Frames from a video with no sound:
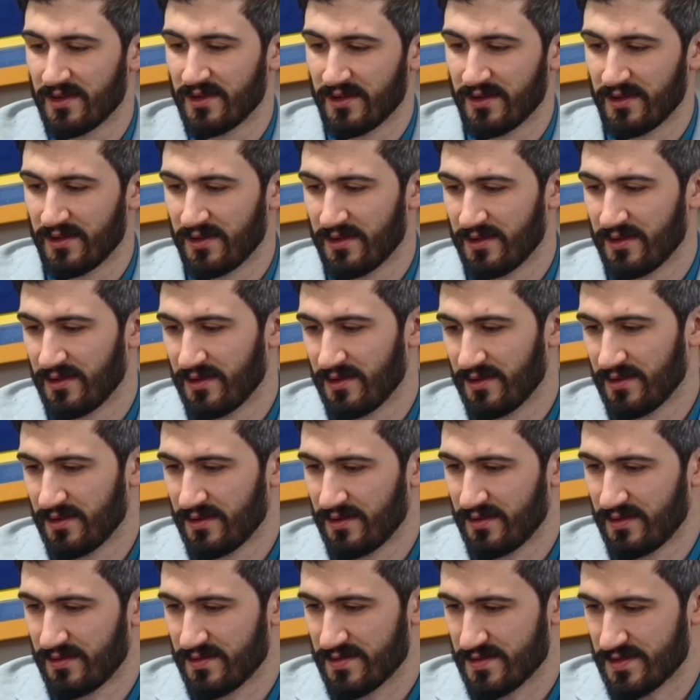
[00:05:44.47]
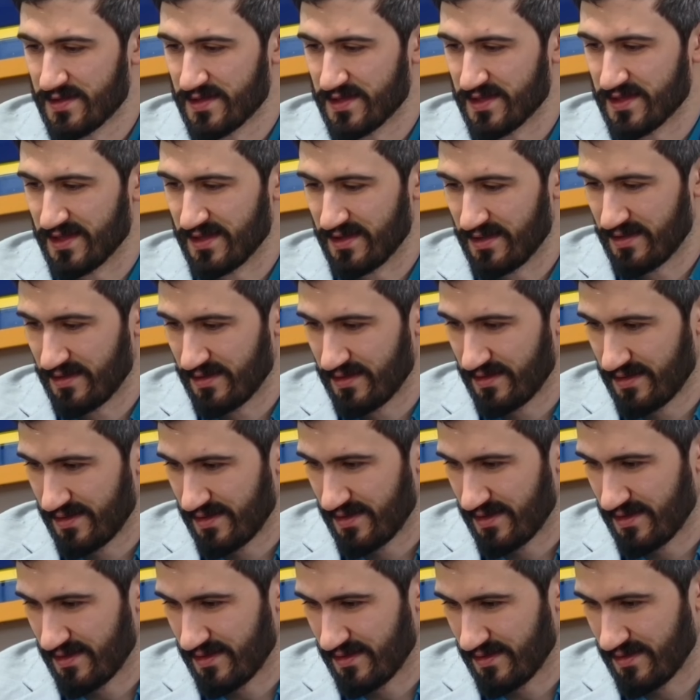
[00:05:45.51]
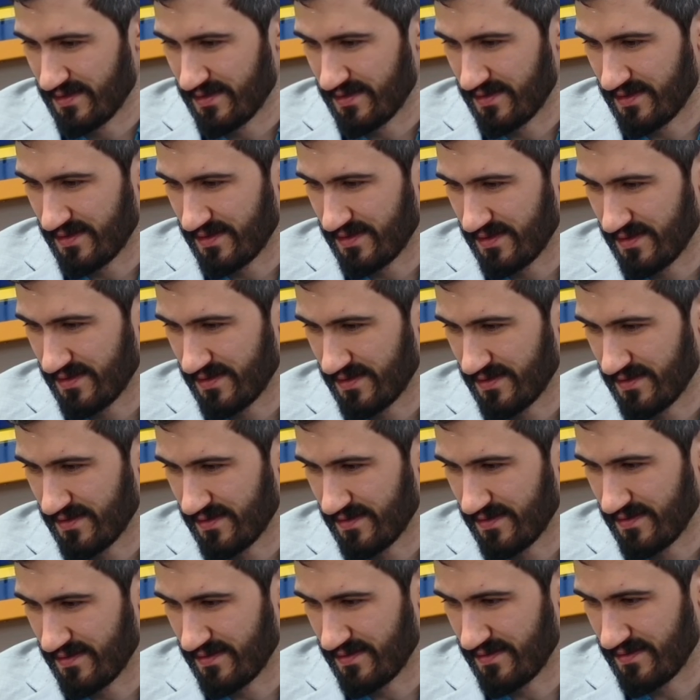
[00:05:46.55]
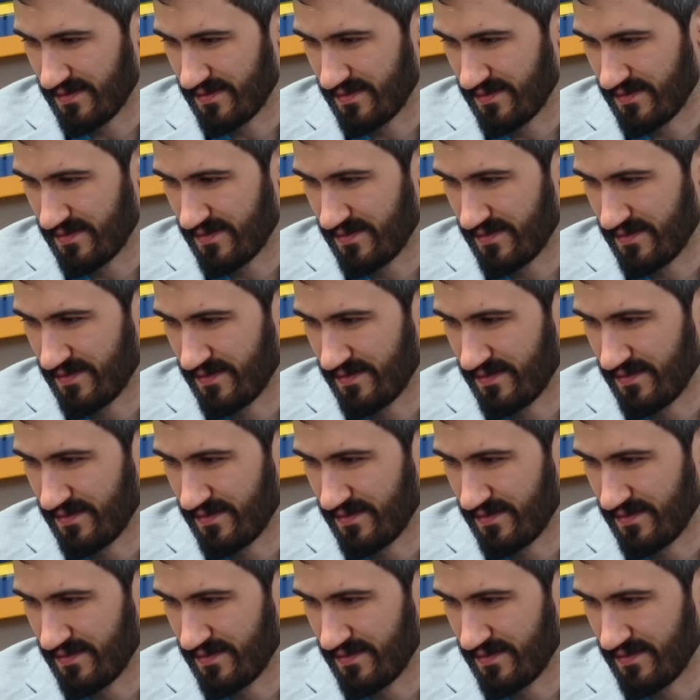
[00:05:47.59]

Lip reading: No one is speaking in this clip.